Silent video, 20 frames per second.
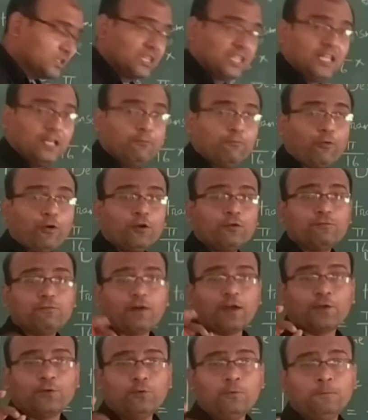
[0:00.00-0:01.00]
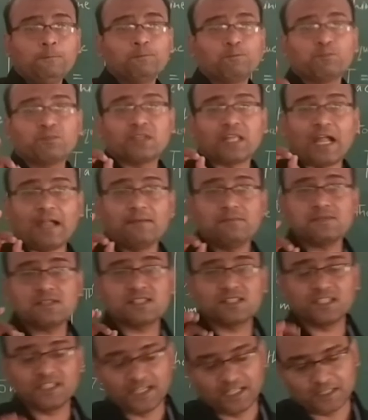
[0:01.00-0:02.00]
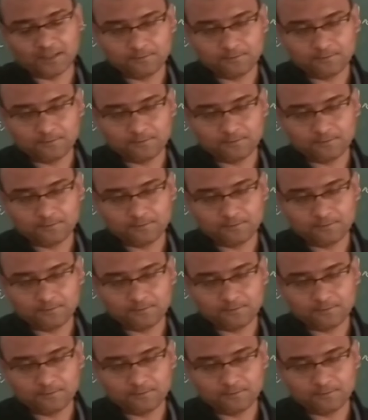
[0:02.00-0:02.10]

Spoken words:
3.5 times D.